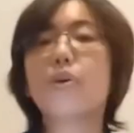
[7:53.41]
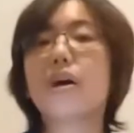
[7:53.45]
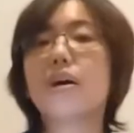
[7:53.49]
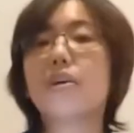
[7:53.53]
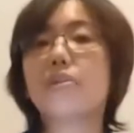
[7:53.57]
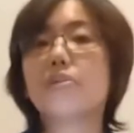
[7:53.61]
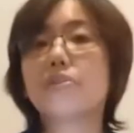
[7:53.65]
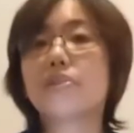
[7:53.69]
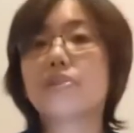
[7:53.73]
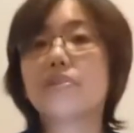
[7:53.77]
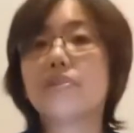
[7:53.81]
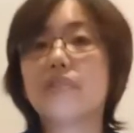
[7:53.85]
no
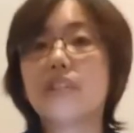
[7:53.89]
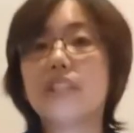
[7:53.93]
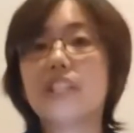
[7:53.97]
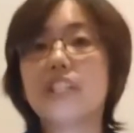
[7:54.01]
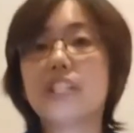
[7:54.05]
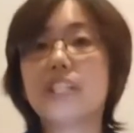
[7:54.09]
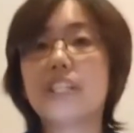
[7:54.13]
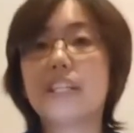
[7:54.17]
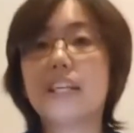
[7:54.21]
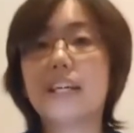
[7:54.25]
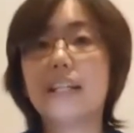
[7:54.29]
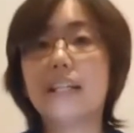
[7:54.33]

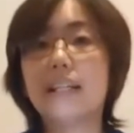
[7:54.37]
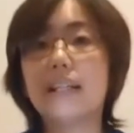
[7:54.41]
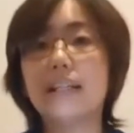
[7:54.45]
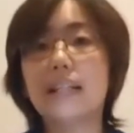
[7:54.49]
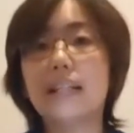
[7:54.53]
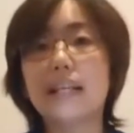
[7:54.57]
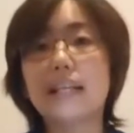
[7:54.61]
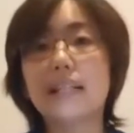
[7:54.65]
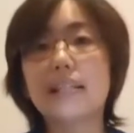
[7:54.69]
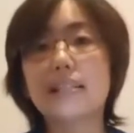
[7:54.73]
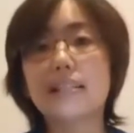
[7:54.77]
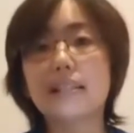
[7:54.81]
ulceration and
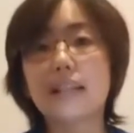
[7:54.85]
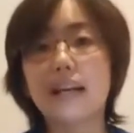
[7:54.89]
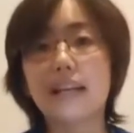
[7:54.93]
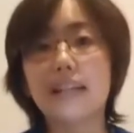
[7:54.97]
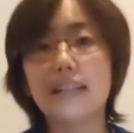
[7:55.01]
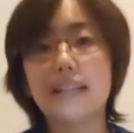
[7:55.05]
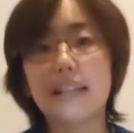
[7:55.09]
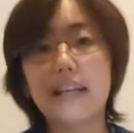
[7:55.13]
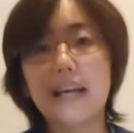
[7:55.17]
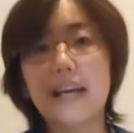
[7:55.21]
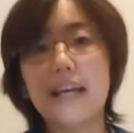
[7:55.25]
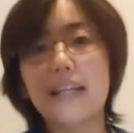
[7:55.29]
things like
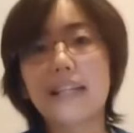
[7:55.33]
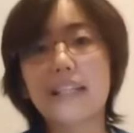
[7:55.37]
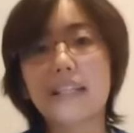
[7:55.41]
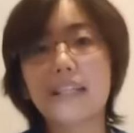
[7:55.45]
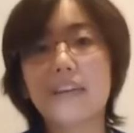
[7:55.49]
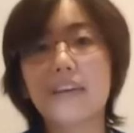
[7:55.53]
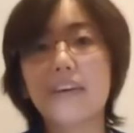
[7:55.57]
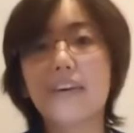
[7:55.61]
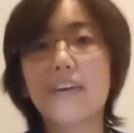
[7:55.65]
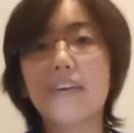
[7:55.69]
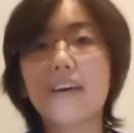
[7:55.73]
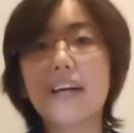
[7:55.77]
that.
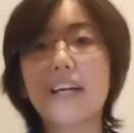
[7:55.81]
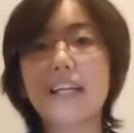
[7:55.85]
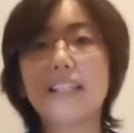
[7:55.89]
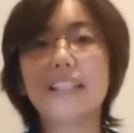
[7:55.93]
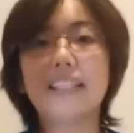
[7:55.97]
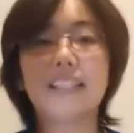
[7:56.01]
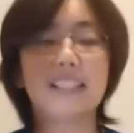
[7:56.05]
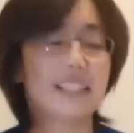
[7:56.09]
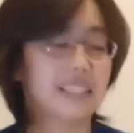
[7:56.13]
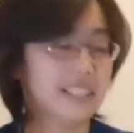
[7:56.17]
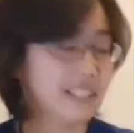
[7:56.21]
All right?